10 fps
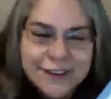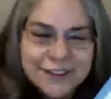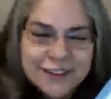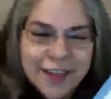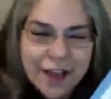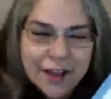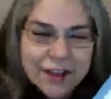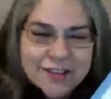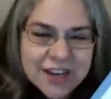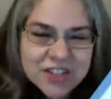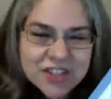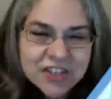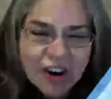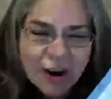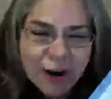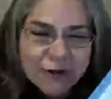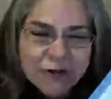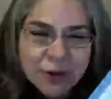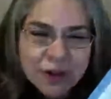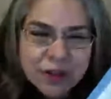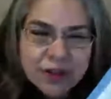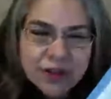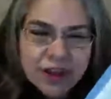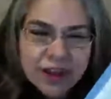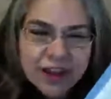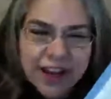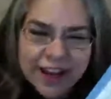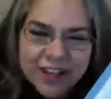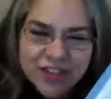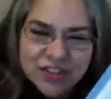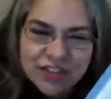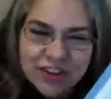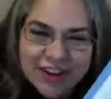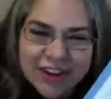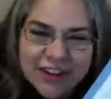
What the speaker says: Now it's carved with an angel on it.